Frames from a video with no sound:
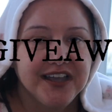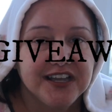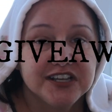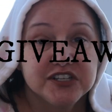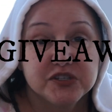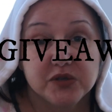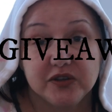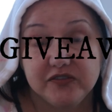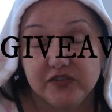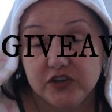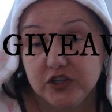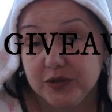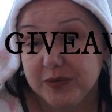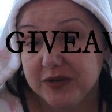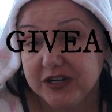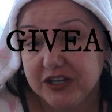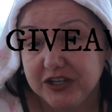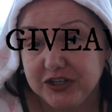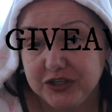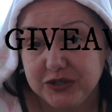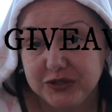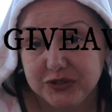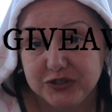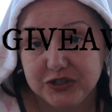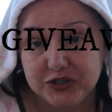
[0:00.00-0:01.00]
So I've only been
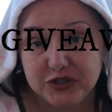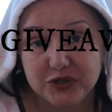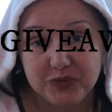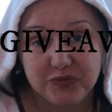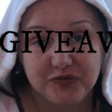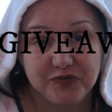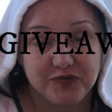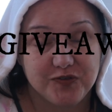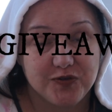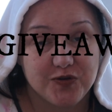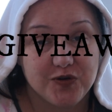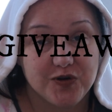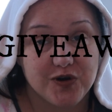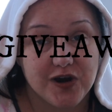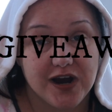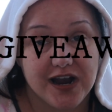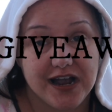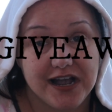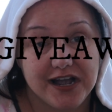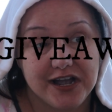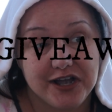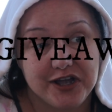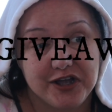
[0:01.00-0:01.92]
on YouTube for